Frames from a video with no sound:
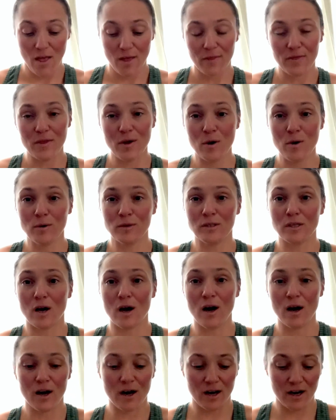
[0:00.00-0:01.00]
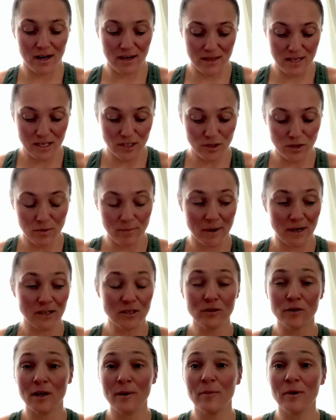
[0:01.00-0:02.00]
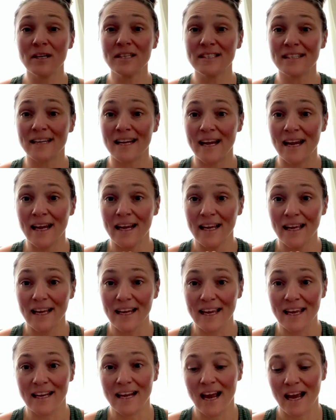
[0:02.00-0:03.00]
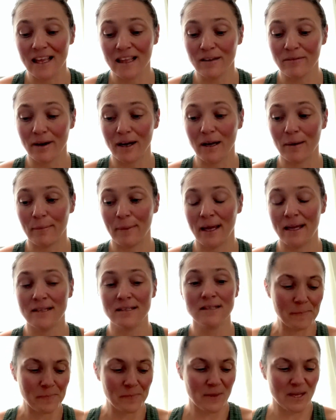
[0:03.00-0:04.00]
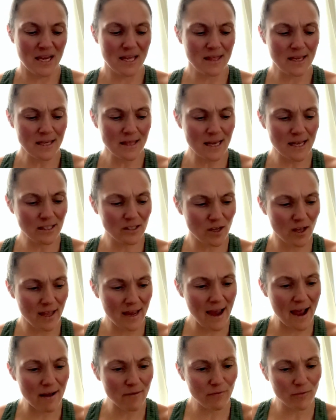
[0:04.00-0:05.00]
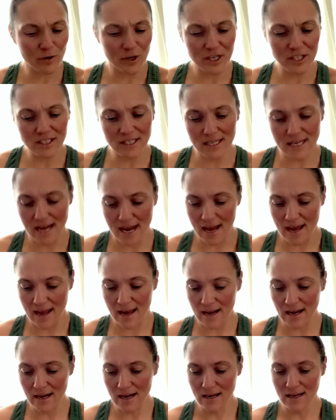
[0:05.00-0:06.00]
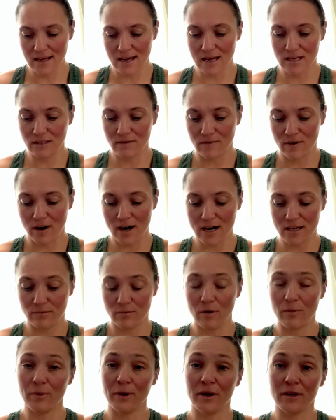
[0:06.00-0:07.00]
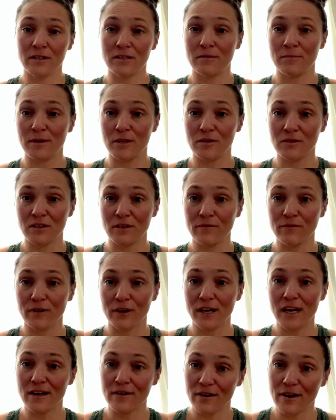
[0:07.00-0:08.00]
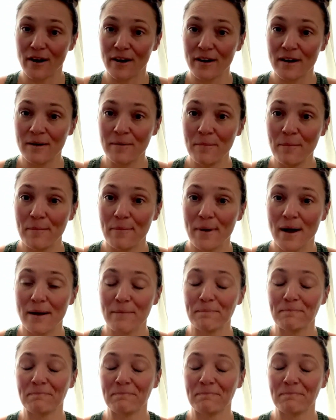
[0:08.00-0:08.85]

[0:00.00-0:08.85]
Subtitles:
those are the 2 Montessori books that I, again, highly recommend. I think that's all I have for you today as far as what we're going to be using for kindergarten, but